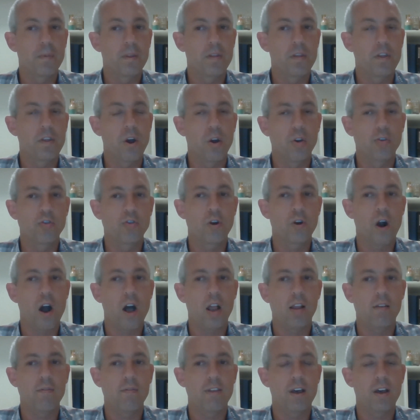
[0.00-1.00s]
Those are
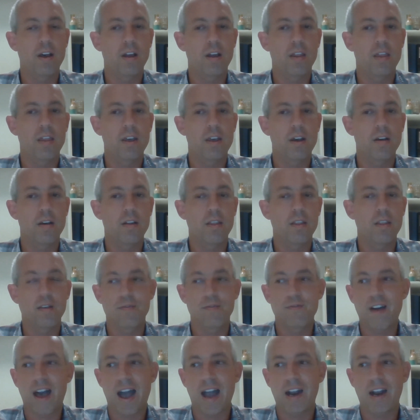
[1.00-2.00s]
all of the
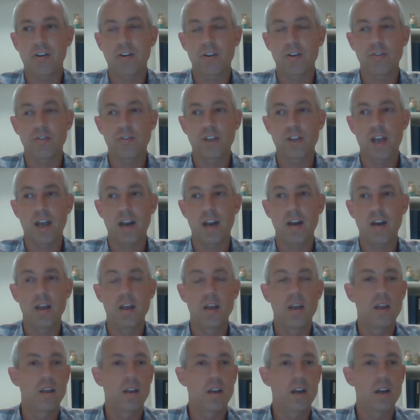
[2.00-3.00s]
factors that
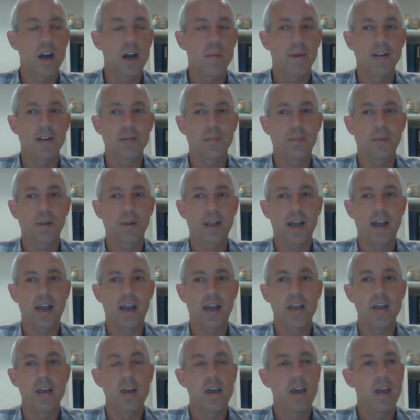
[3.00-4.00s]
come into
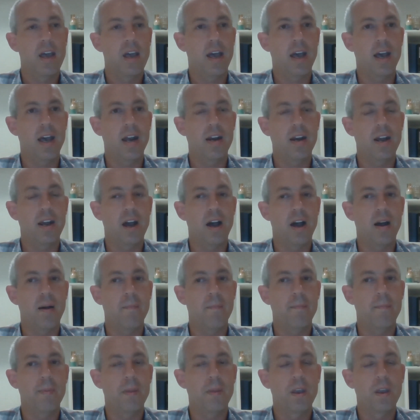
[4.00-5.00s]
play. And
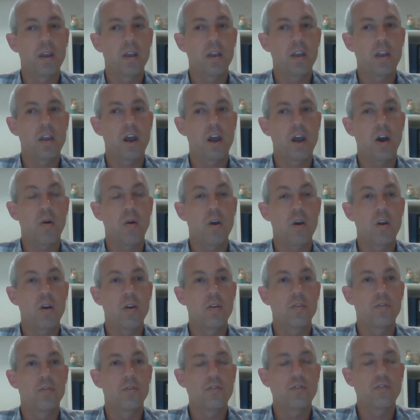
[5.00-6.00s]
you know,
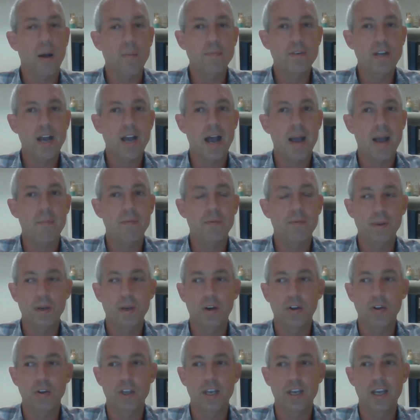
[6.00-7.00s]
sometimes
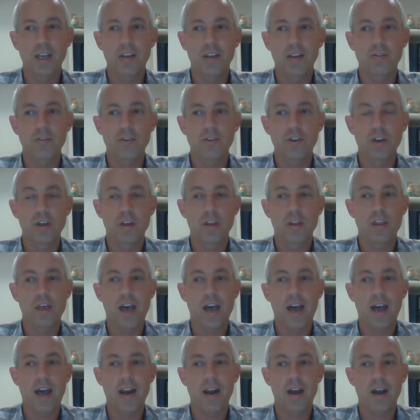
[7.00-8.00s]
buildings
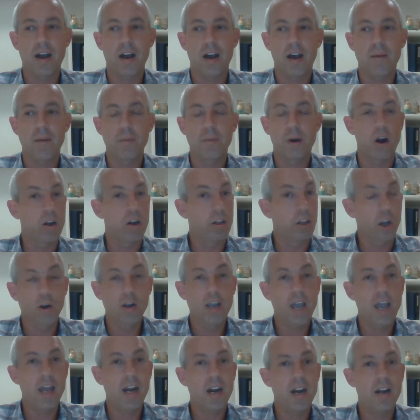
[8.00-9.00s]
that are
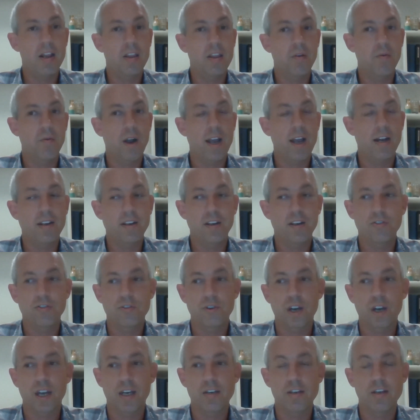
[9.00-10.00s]
located in the right
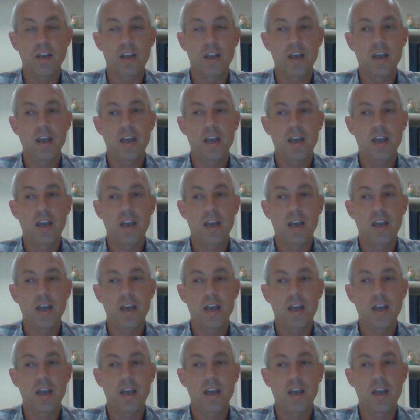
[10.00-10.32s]
district